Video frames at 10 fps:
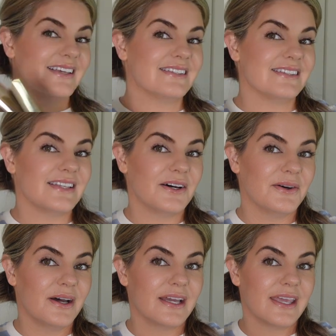And
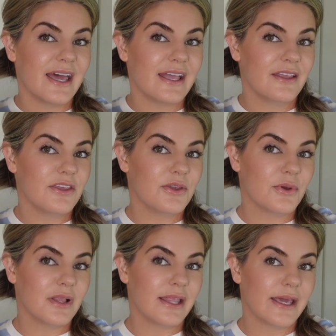so again,
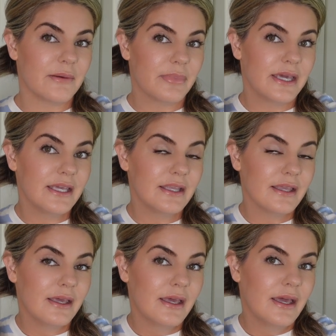you clamp
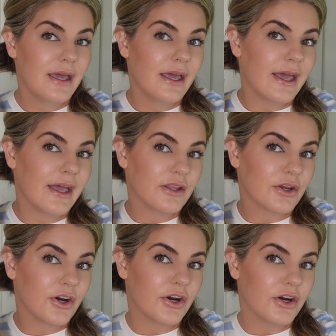it and
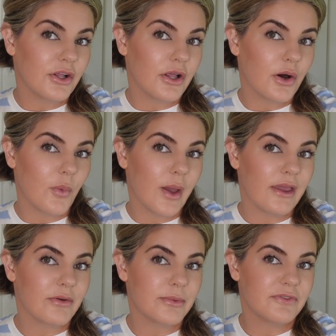curl
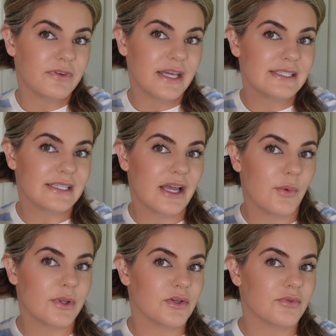away from your face. Now
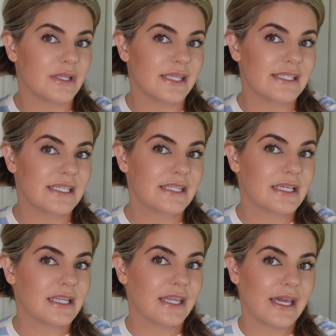when you're releasing the
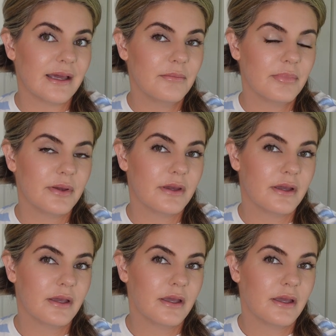clamp,
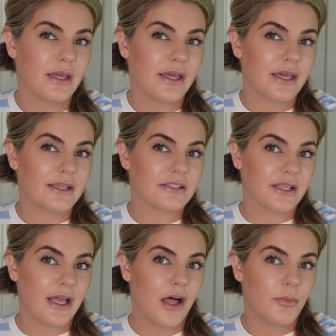it's
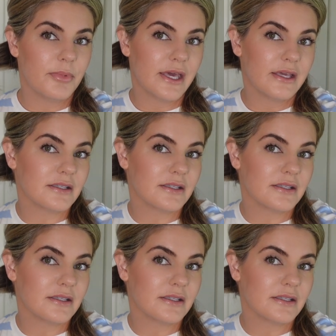gonna help the